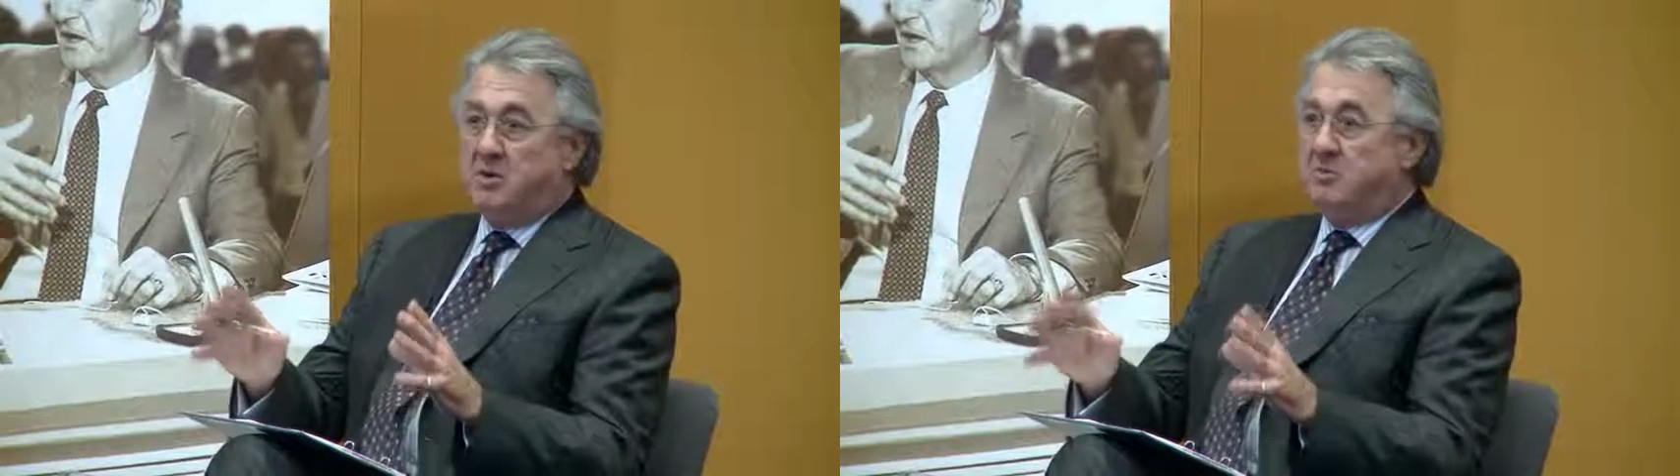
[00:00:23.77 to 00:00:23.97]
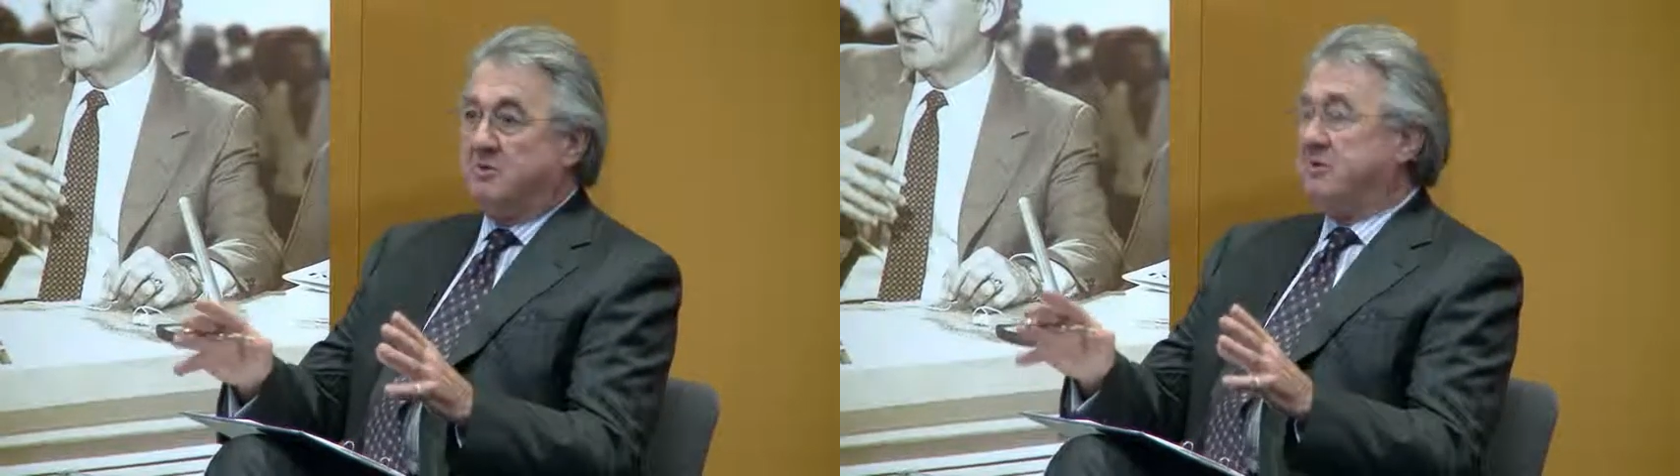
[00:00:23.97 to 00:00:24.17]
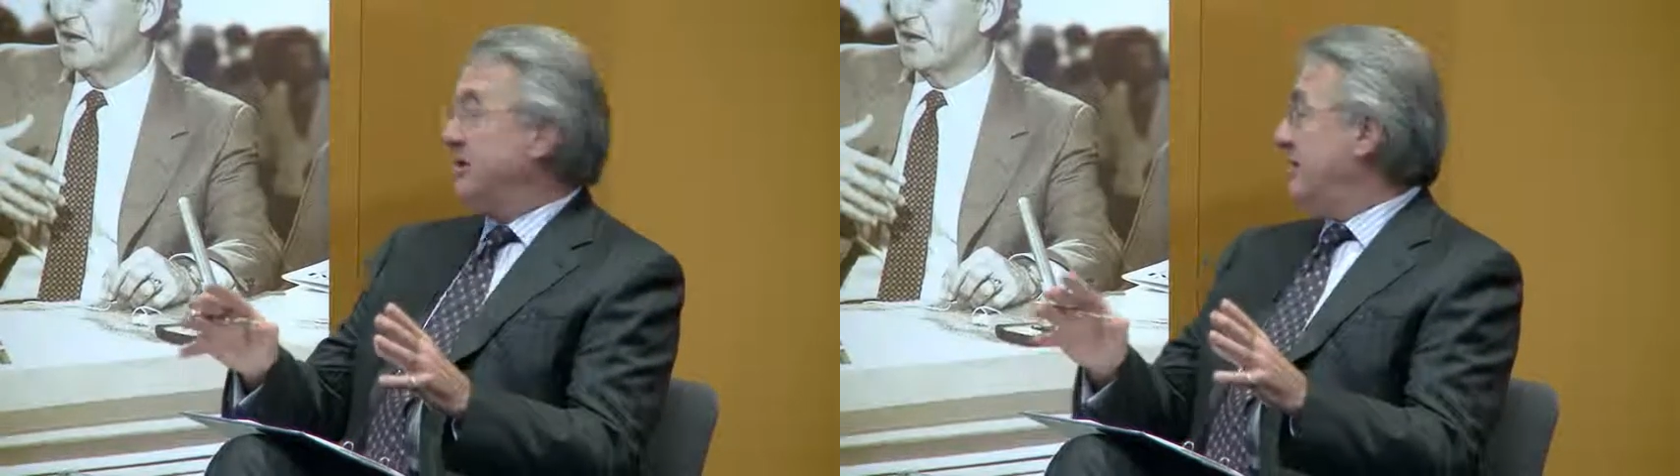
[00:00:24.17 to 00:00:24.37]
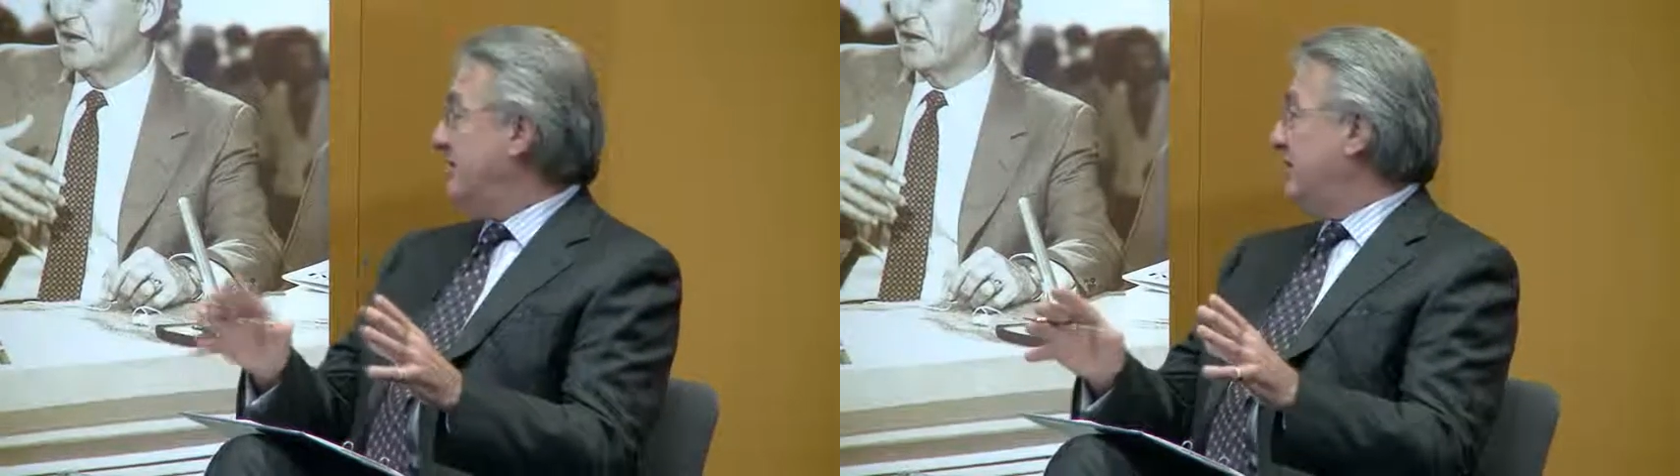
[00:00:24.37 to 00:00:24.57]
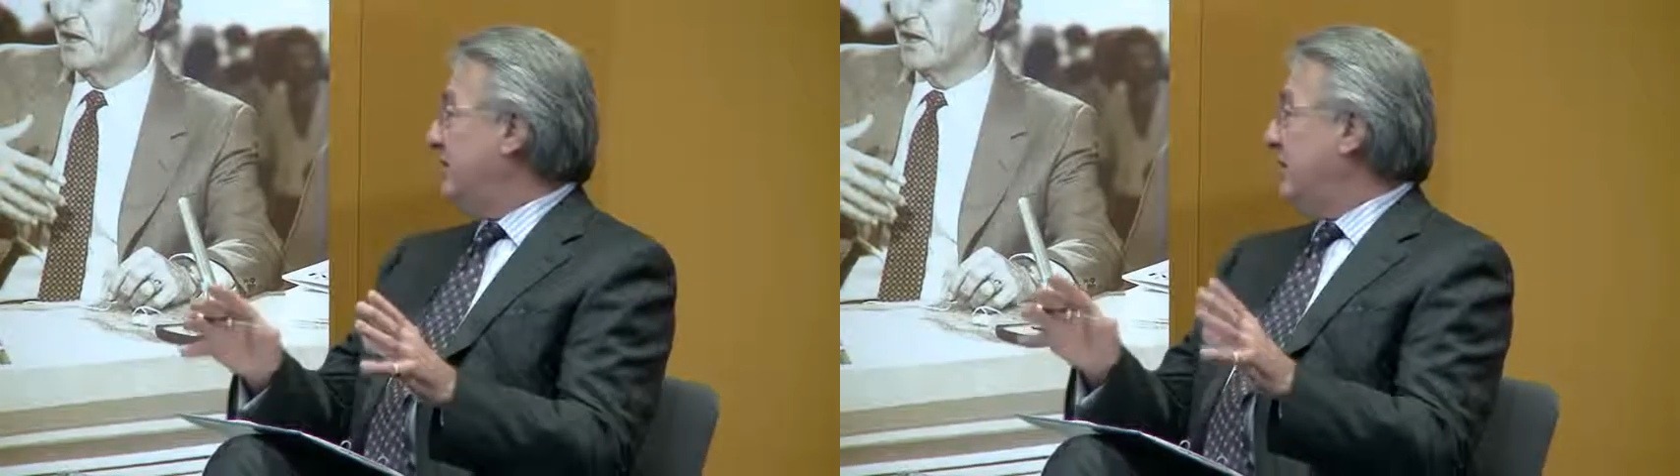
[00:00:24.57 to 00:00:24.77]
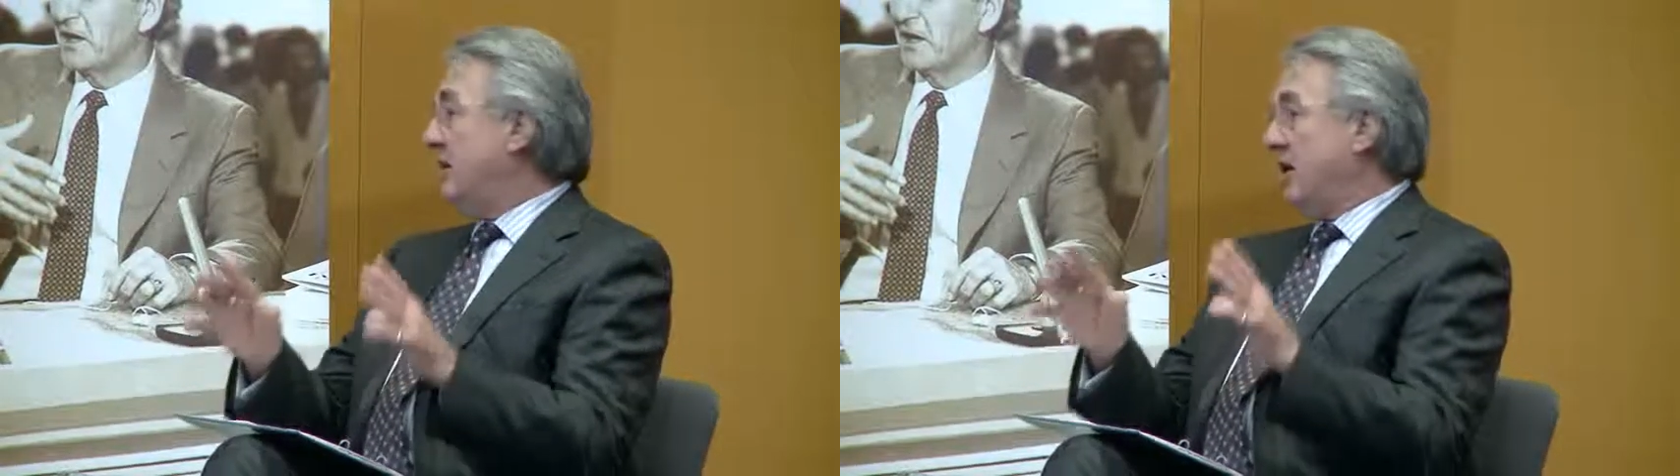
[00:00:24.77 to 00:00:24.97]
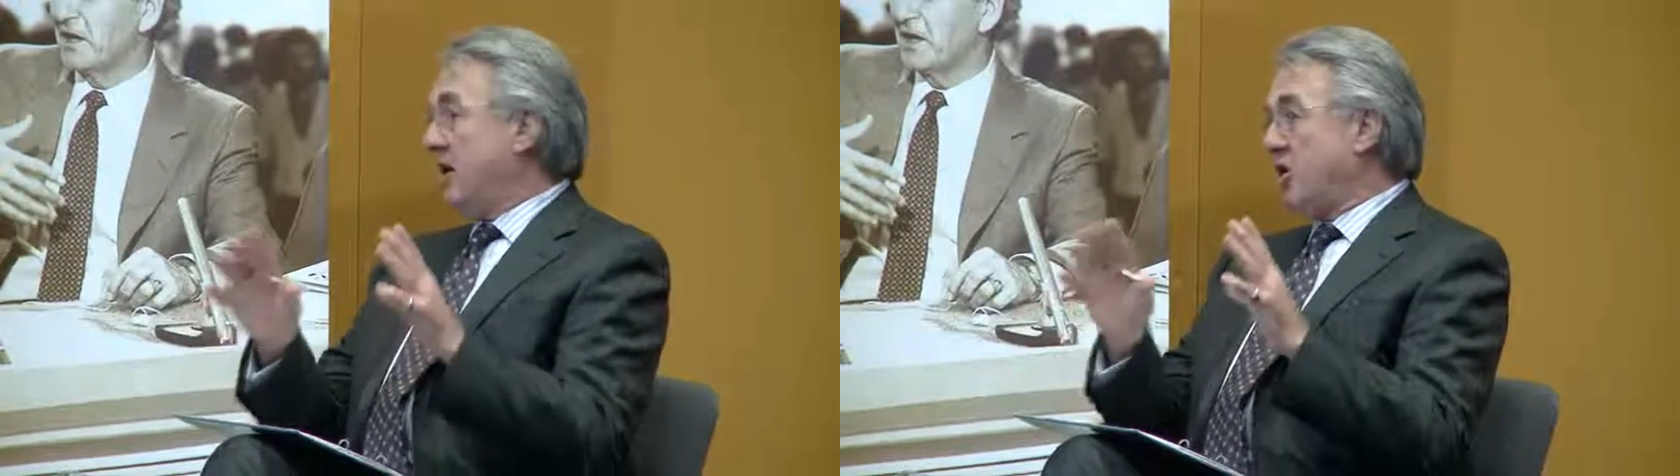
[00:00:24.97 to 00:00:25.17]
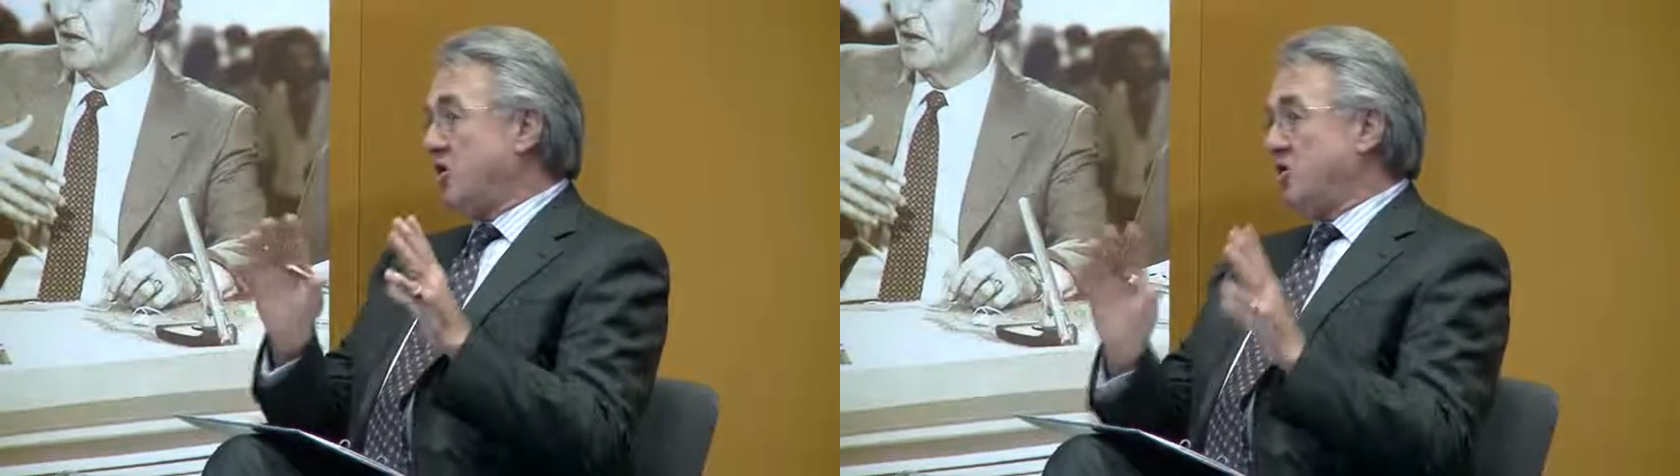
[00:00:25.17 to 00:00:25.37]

Bob had been having a